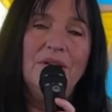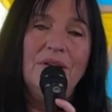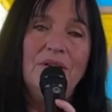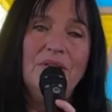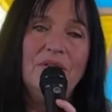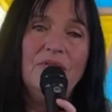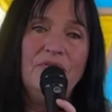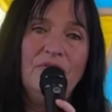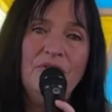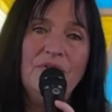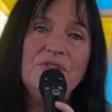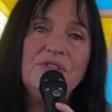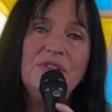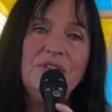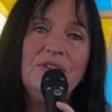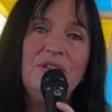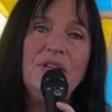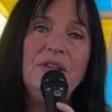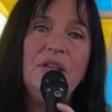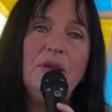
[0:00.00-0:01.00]
the first thing
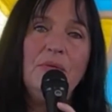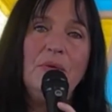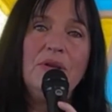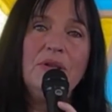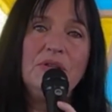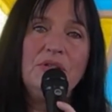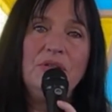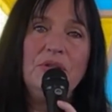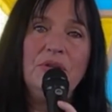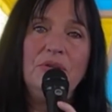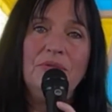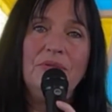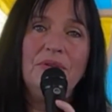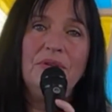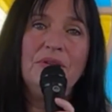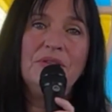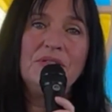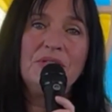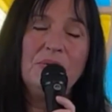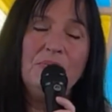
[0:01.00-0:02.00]
that they want to do
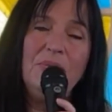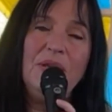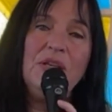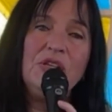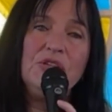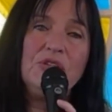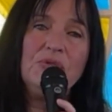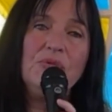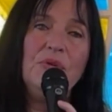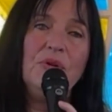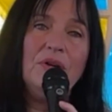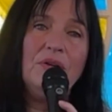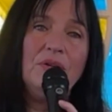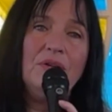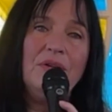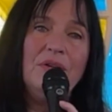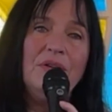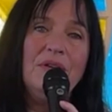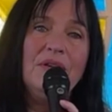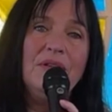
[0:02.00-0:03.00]
is to make sure
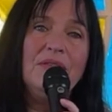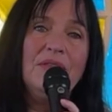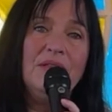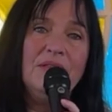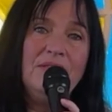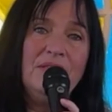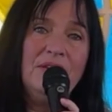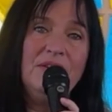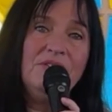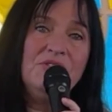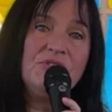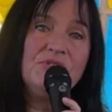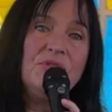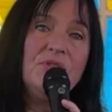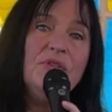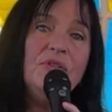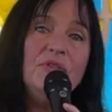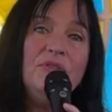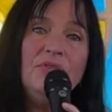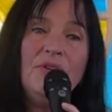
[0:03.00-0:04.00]
that they
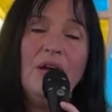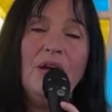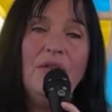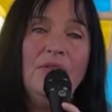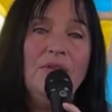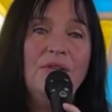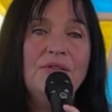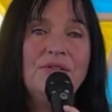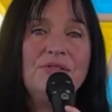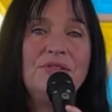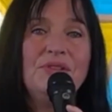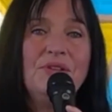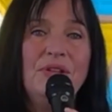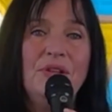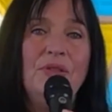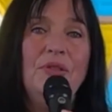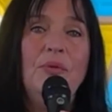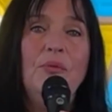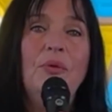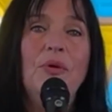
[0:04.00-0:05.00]
serve others
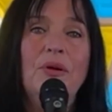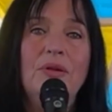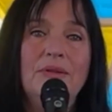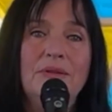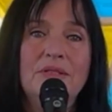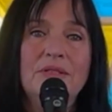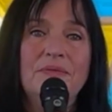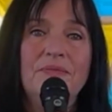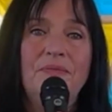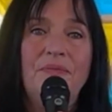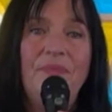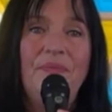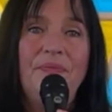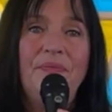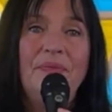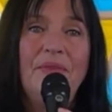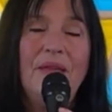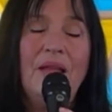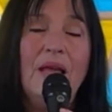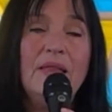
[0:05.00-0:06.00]
in the world.
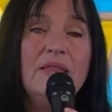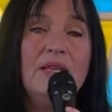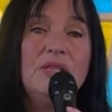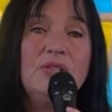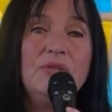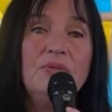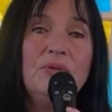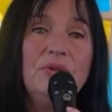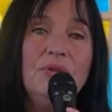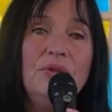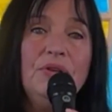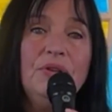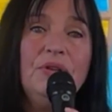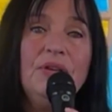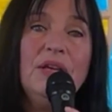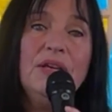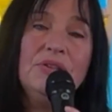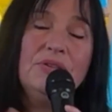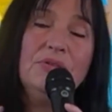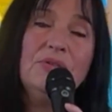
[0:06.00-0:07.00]
And they do good
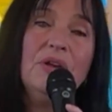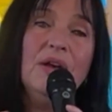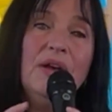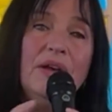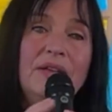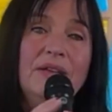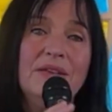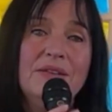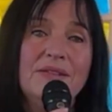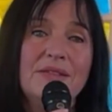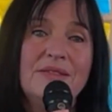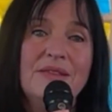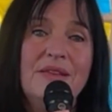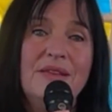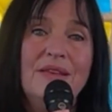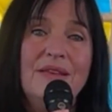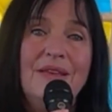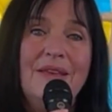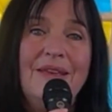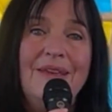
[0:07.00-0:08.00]
and do kindness.
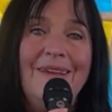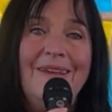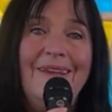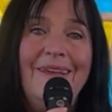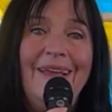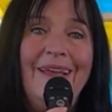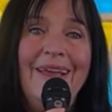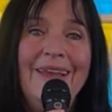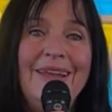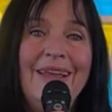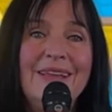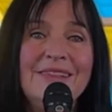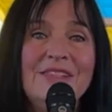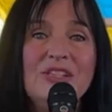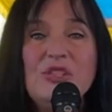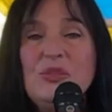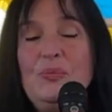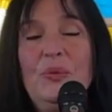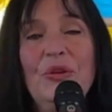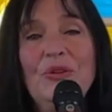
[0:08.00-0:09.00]
And as a
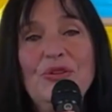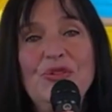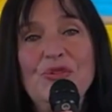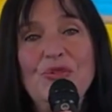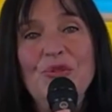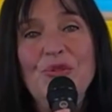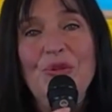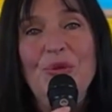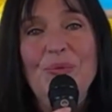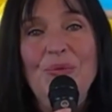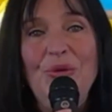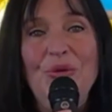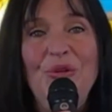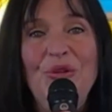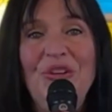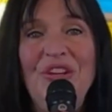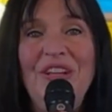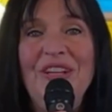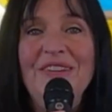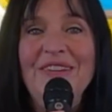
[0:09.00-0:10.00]
spiritual
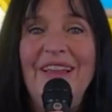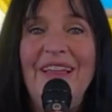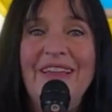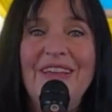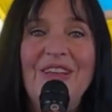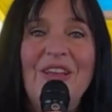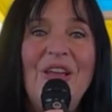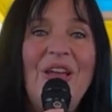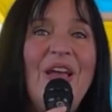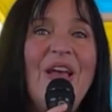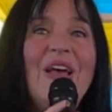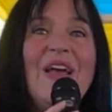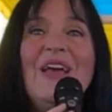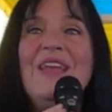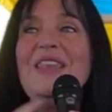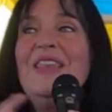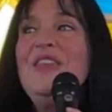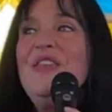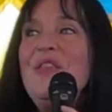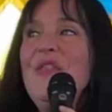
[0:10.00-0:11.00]
community like
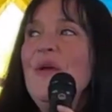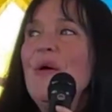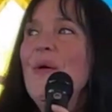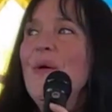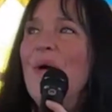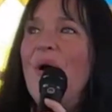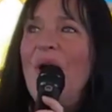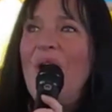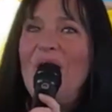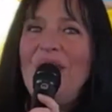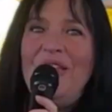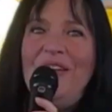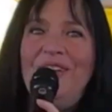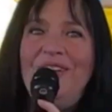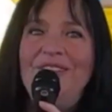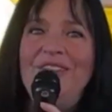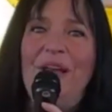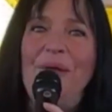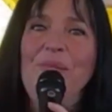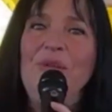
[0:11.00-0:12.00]
no
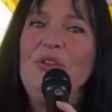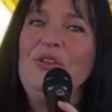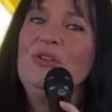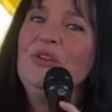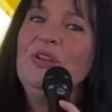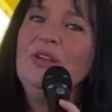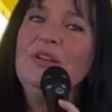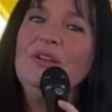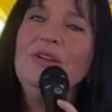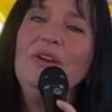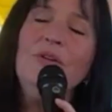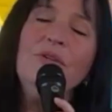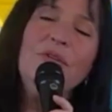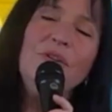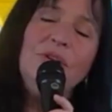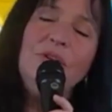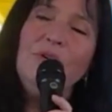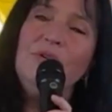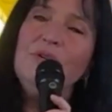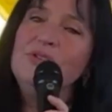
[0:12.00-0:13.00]
other, I mean, you can go to a
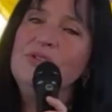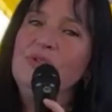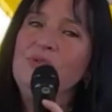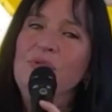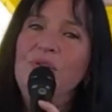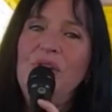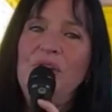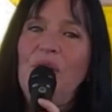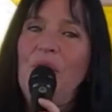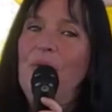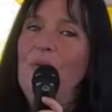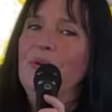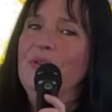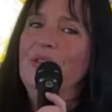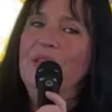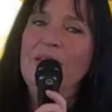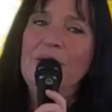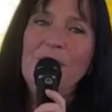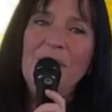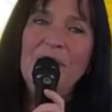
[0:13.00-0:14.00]
yoga studio and there
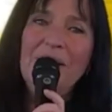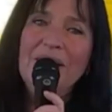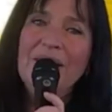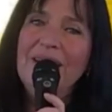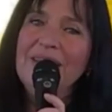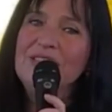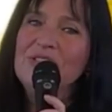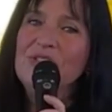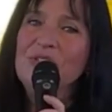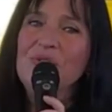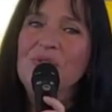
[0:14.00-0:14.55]
can be nice